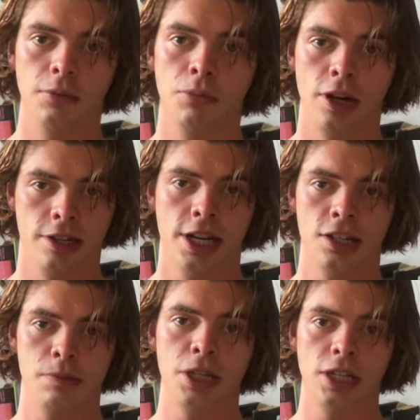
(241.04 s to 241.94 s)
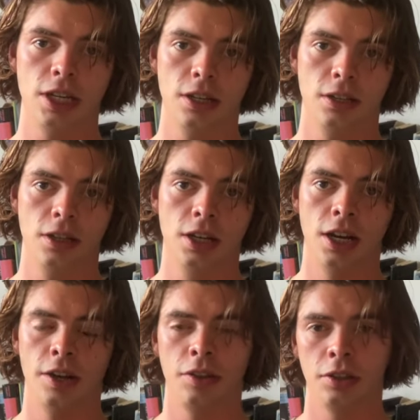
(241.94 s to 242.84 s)
broadcast media.
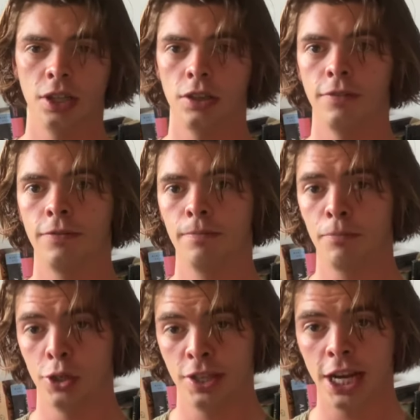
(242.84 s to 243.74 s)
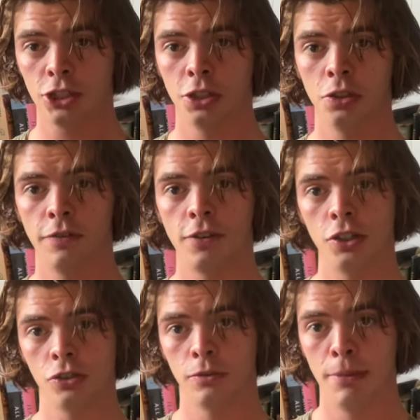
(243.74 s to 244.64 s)
I think that the protection of the
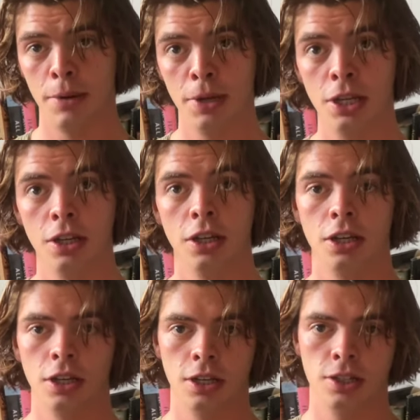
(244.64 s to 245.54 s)
First Amendment is